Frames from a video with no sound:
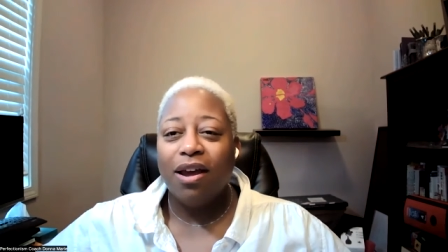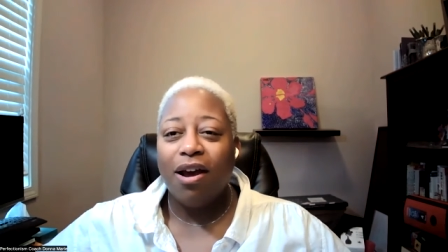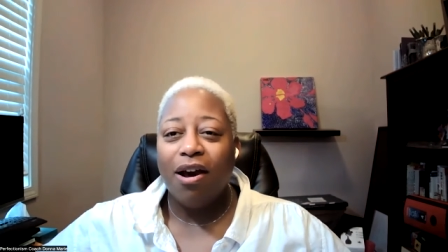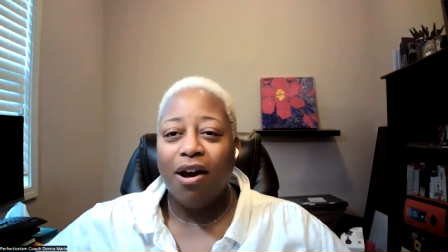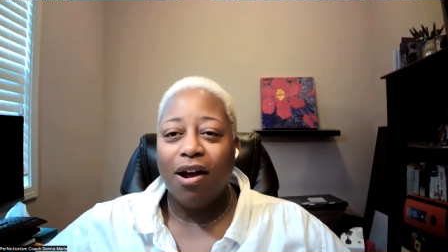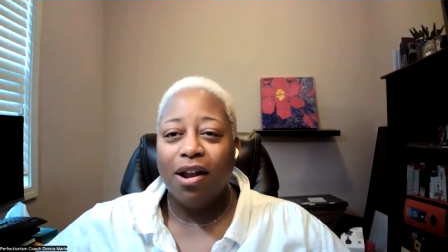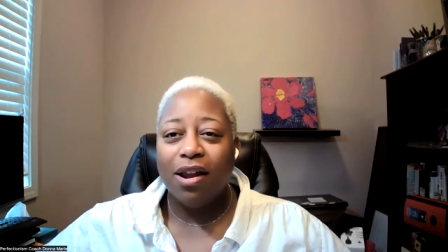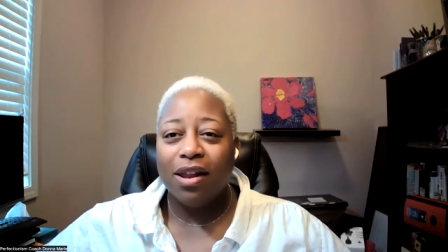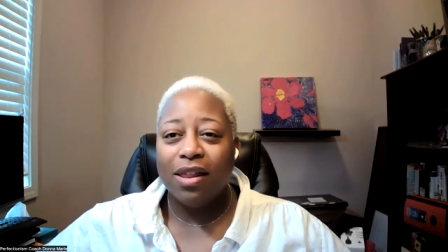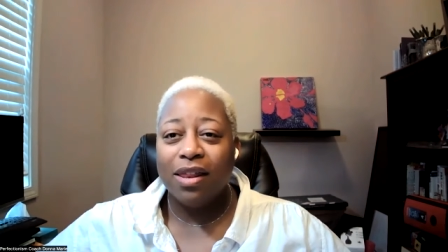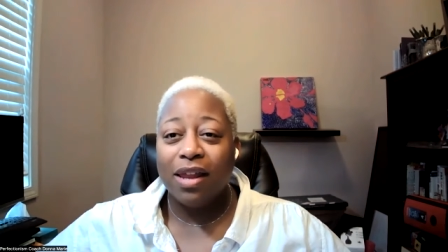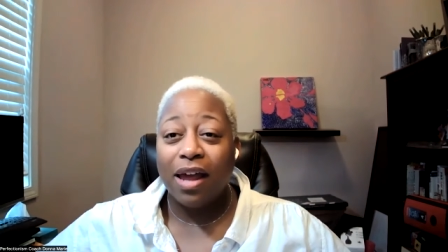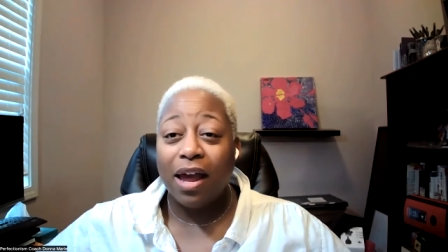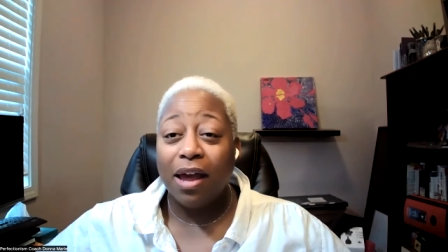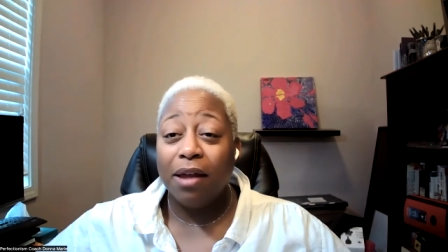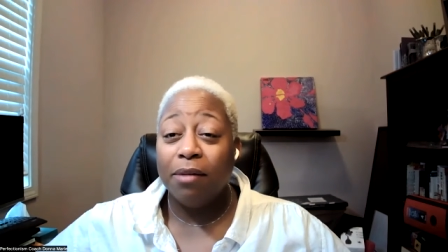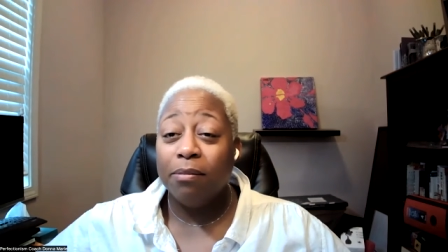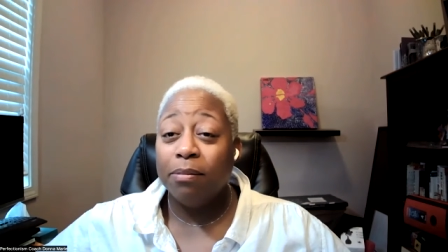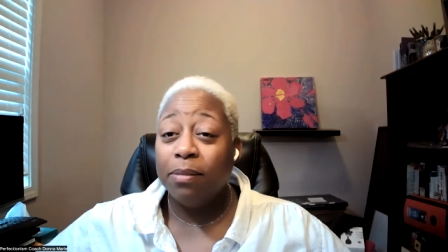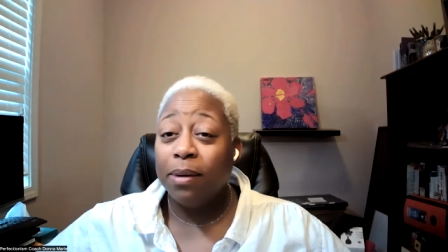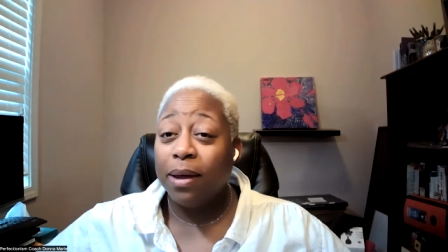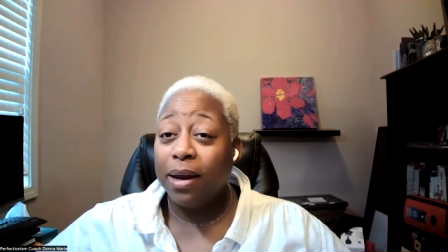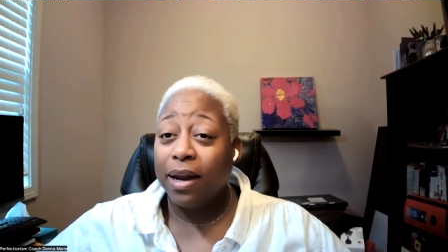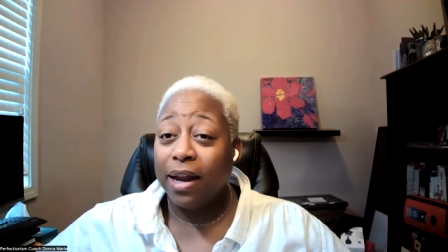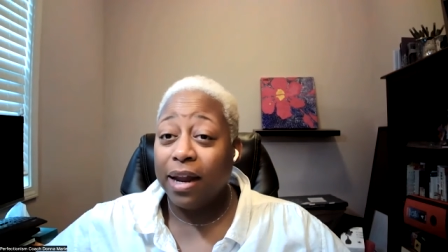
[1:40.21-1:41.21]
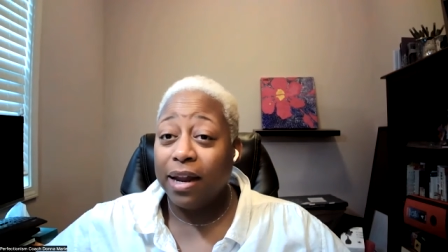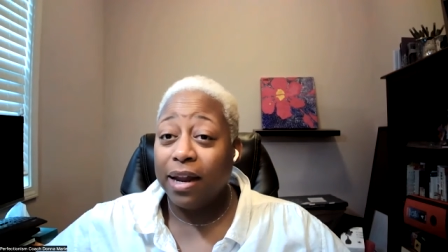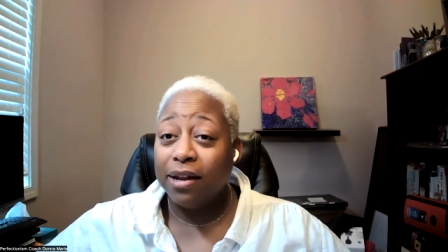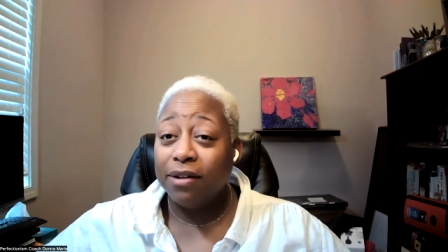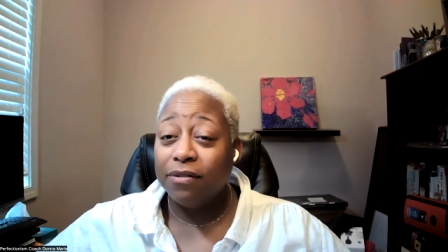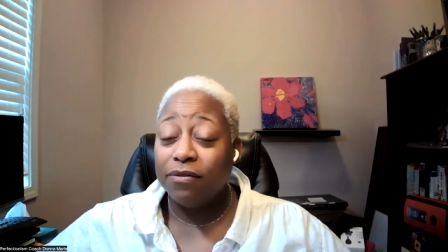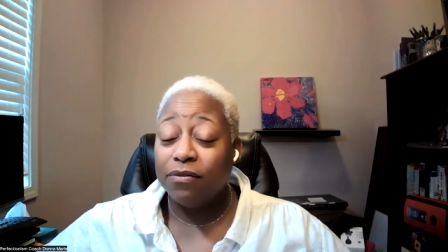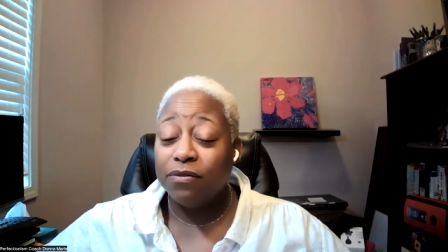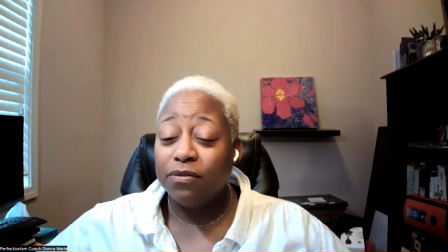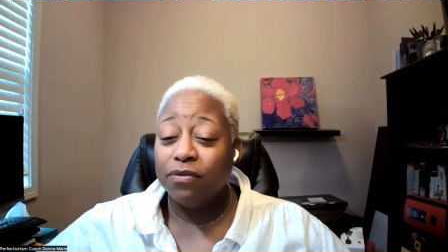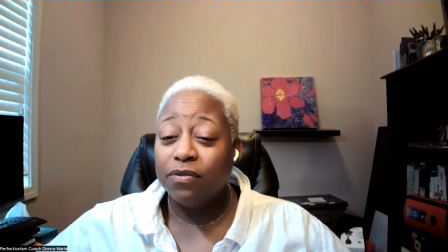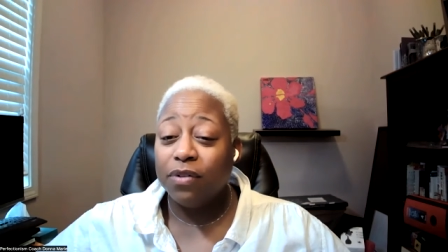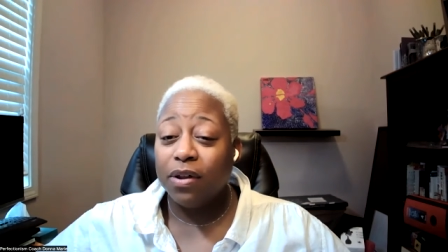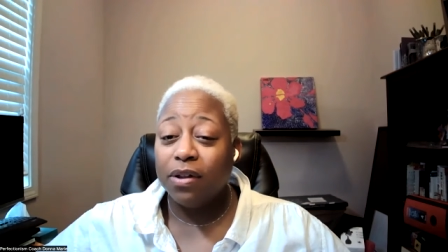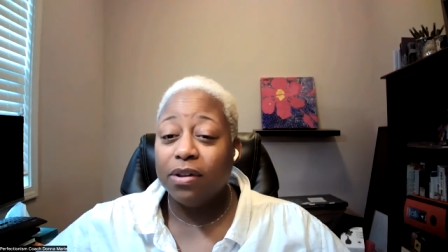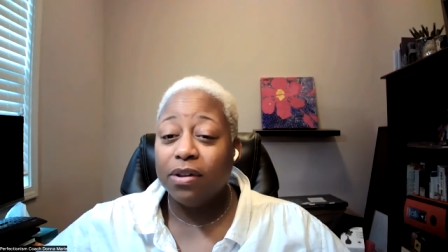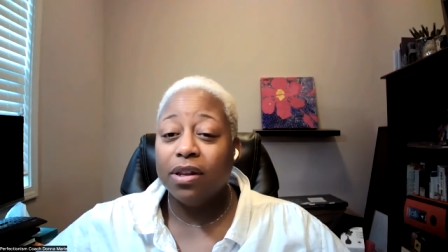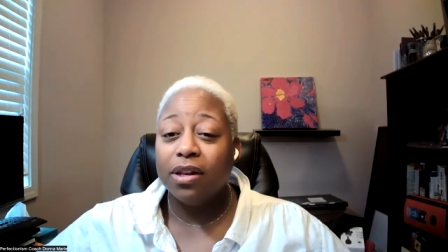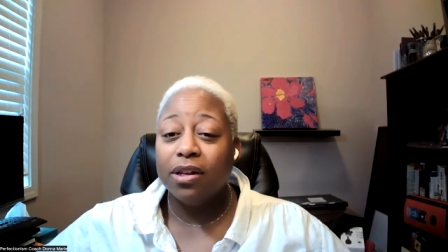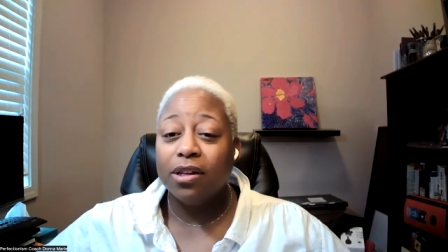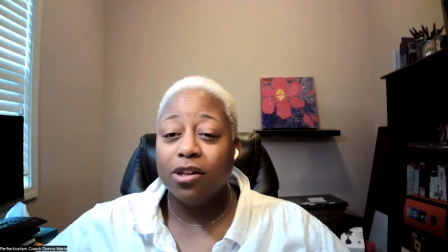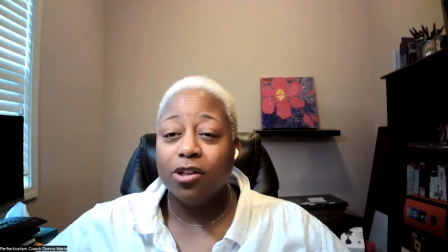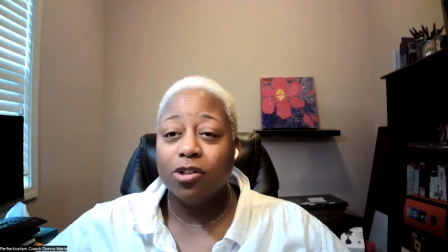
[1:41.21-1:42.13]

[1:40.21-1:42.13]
all of that, but I felt that